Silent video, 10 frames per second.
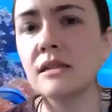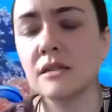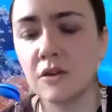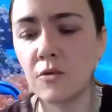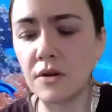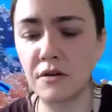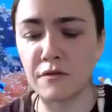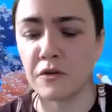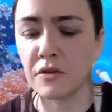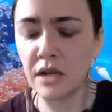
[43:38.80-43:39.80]
is so
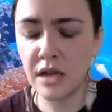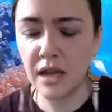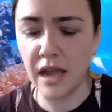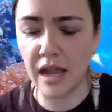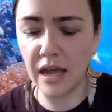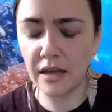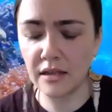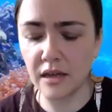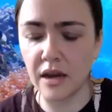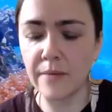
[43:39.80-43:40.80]
wonderful.
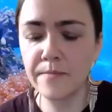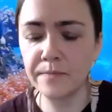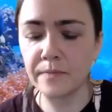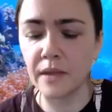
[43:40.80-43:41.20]
And um,